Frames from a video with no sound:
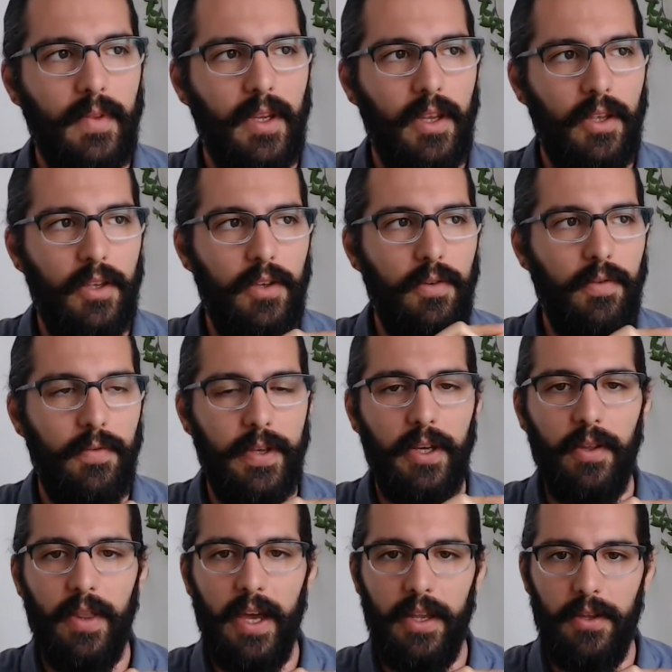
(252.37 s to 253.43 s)
you feel
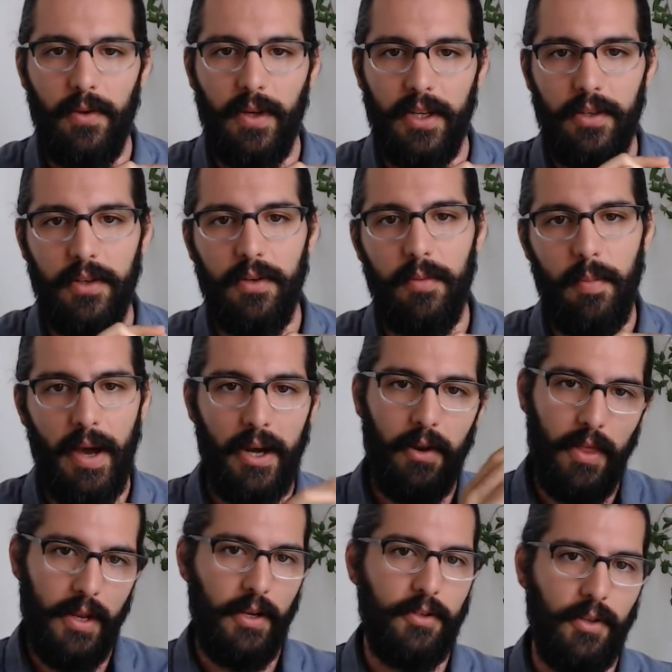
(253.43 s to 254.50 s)
that you can do better
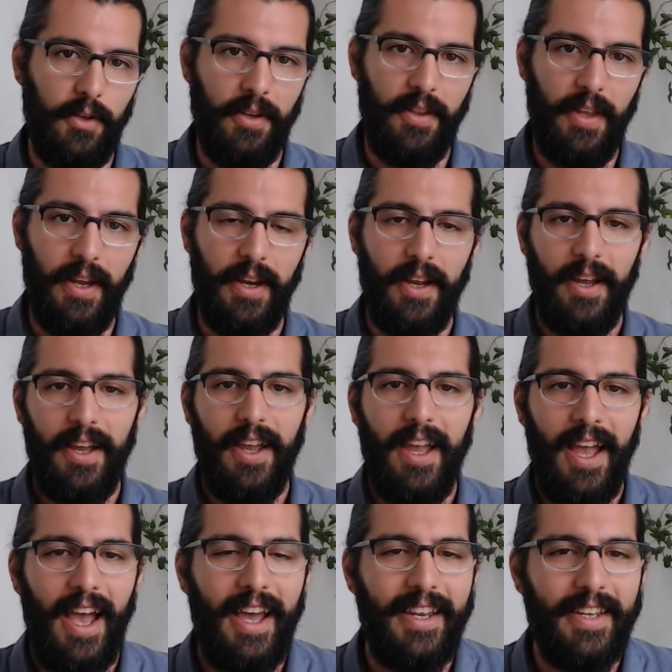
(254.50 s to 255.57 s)
than a certain thing.
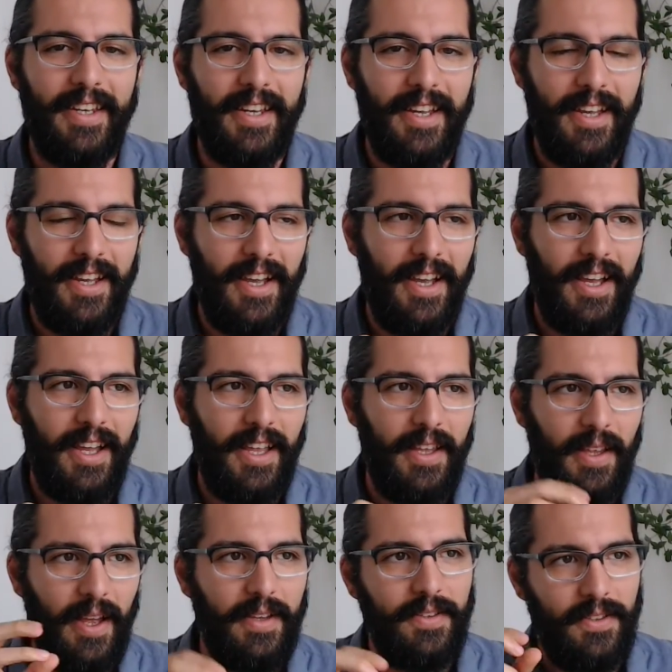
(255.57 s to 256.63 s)
And
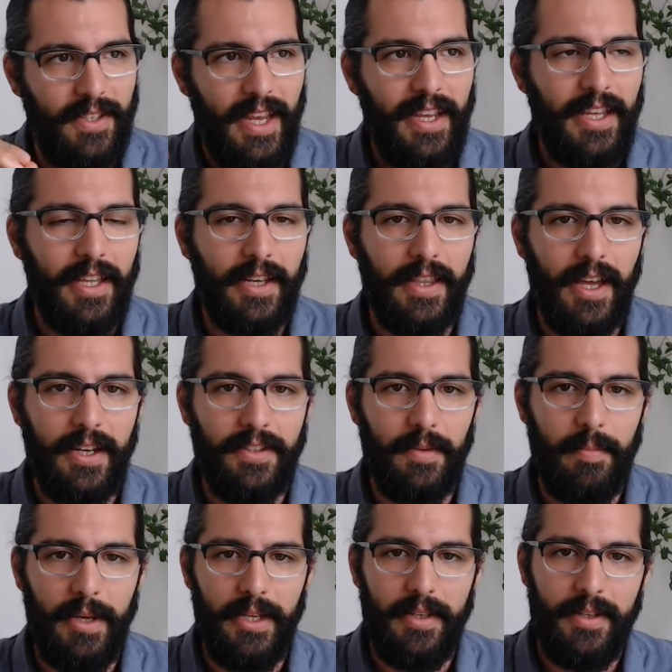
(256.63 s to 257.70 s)
saying it like that is a
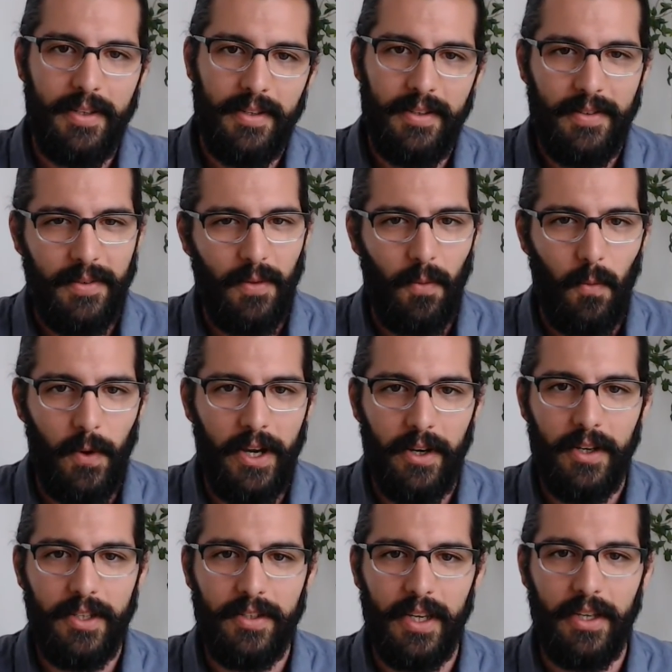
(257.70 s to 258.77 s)
bit weird.
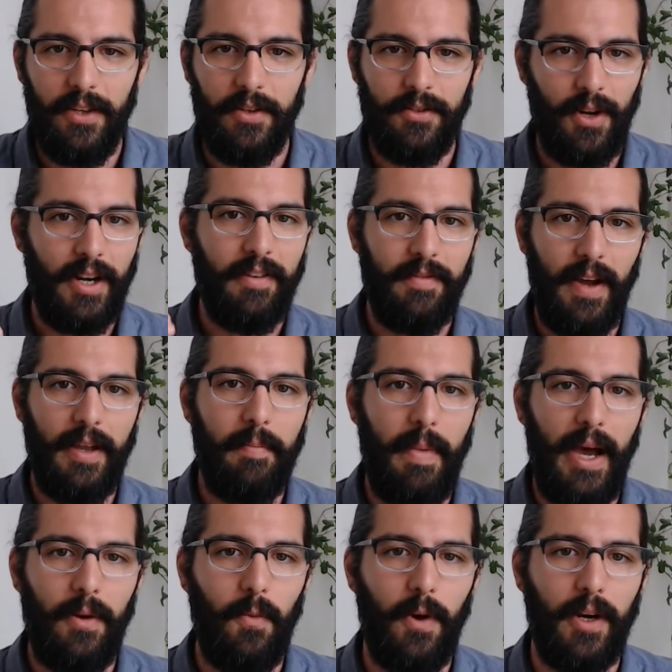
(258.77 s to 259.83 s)
It's like you're trying to find
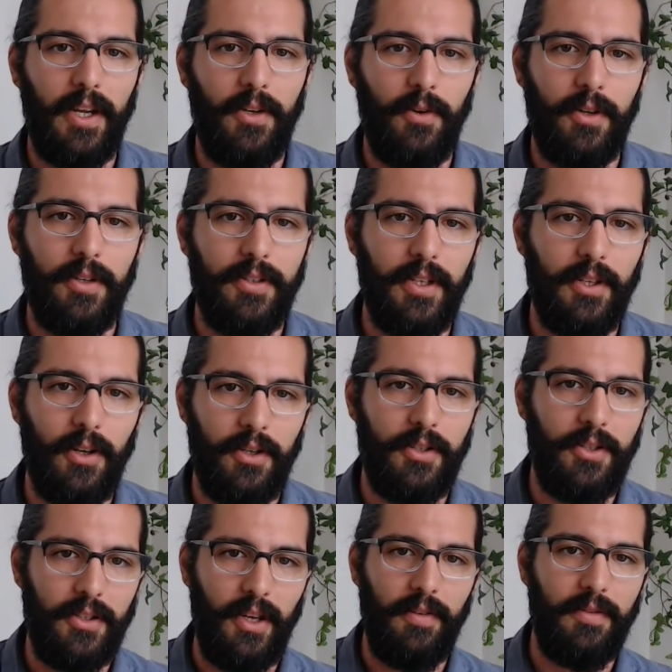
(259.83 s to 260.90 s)
bad work in order to encourage
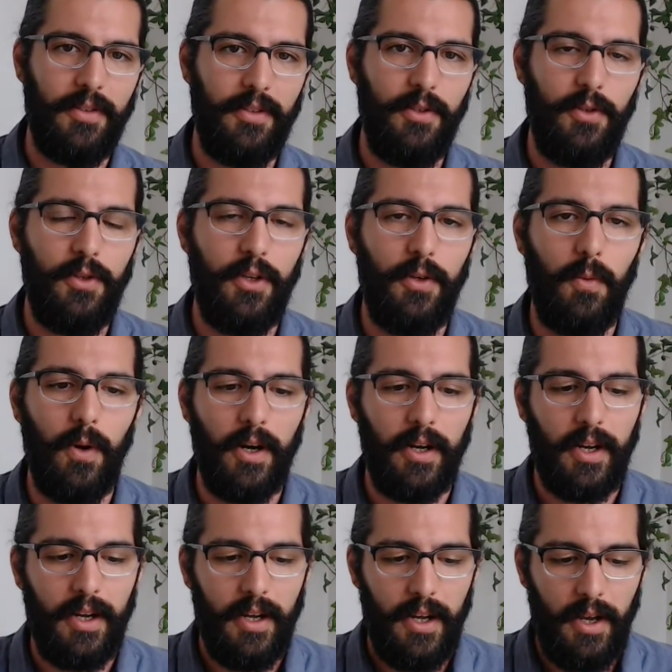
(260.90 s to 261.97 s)
yourself to do good work.
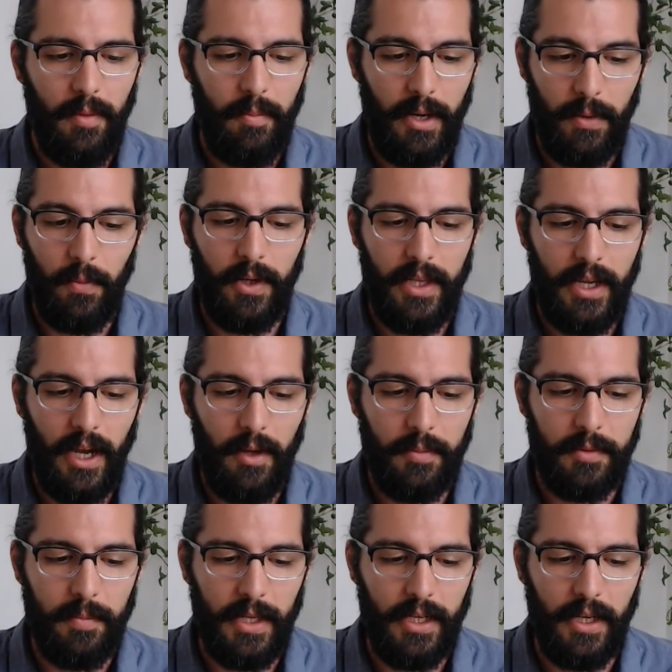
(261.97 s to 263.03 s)
But it really helps
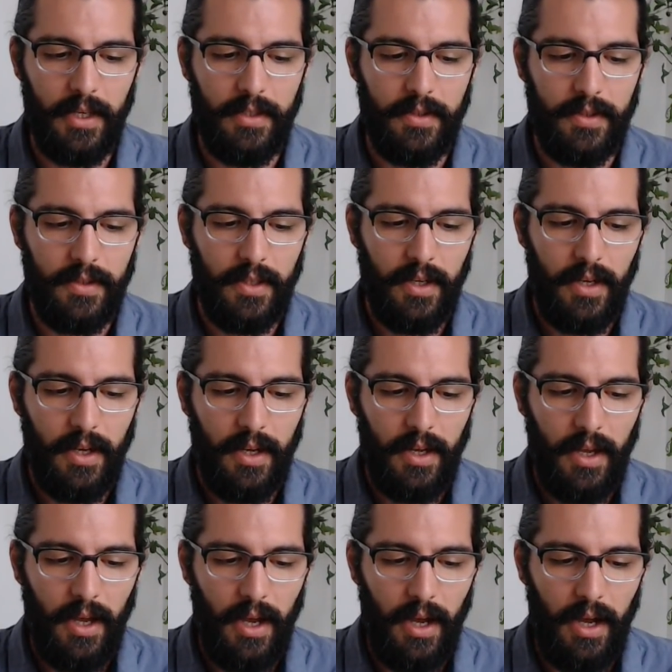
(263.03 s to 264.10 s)
because
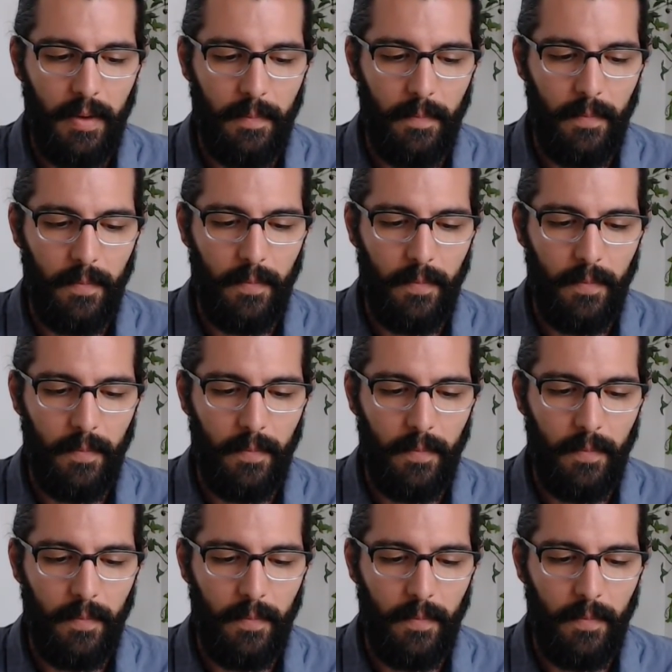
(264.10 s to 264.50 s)
um,